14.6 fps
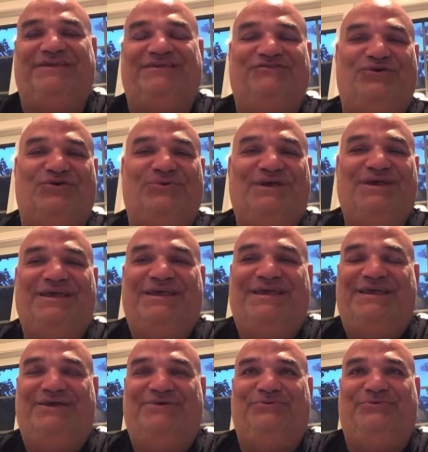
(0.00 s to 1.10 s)
So
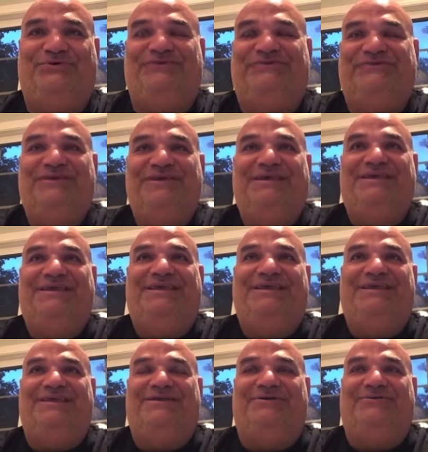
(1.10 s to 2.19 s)
it was,
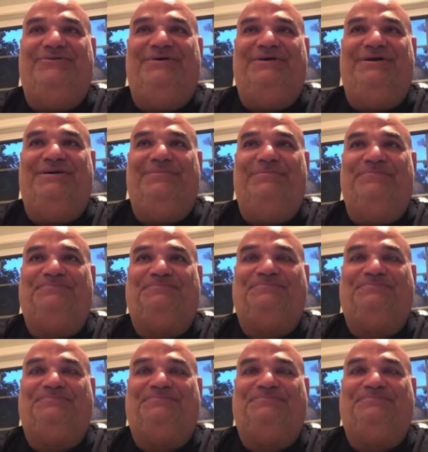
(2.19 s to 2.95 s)
you know, um,